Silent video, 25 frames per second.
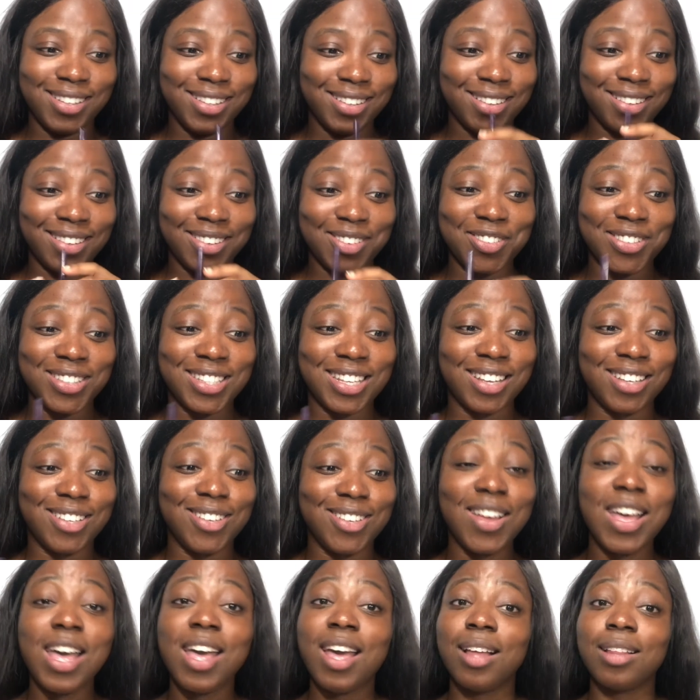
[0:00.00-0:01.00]
Let me tell you,
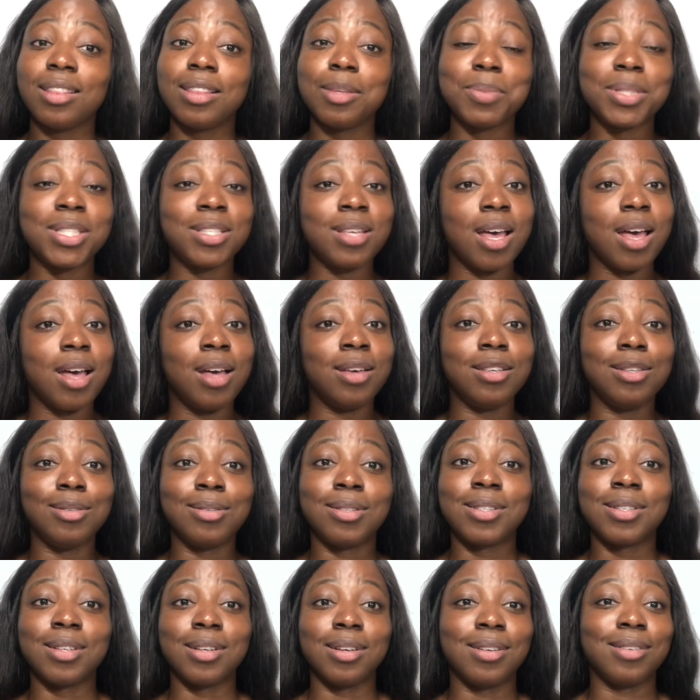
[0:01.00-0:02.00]
let me tell you
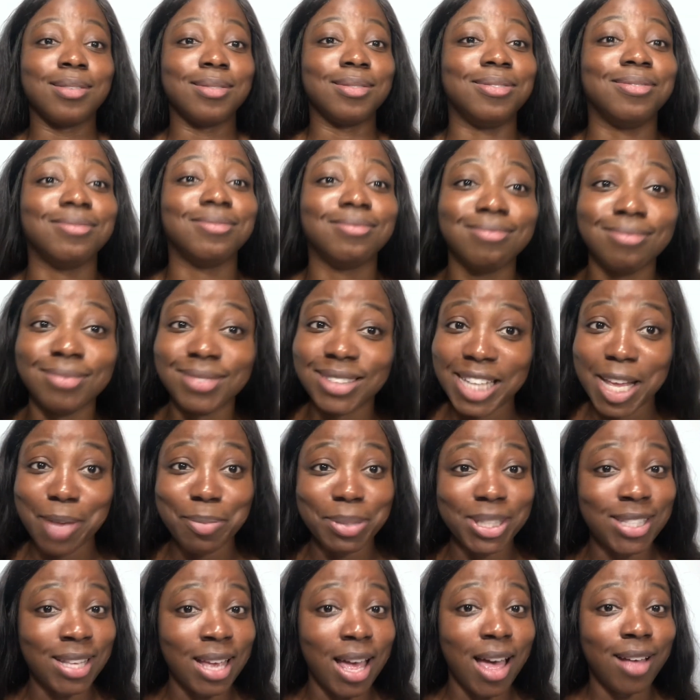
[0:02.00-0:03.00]
something, let me
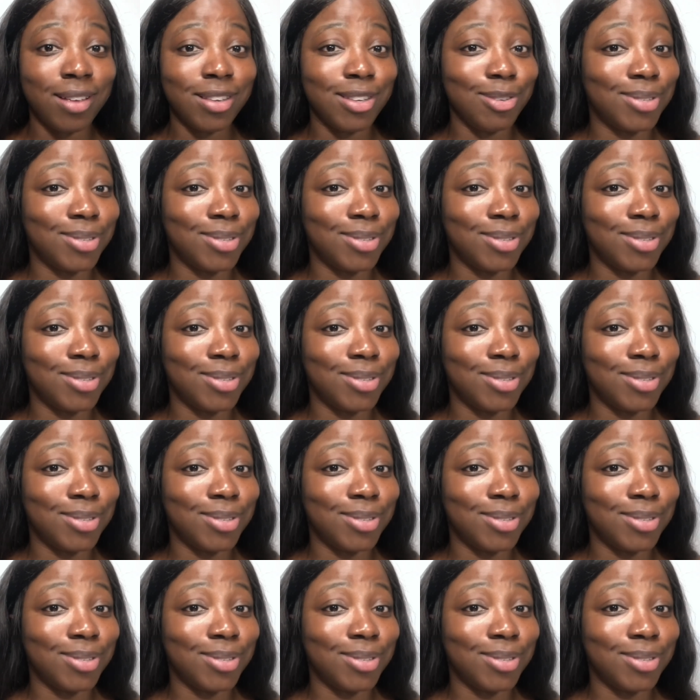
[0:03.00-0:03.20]
tell you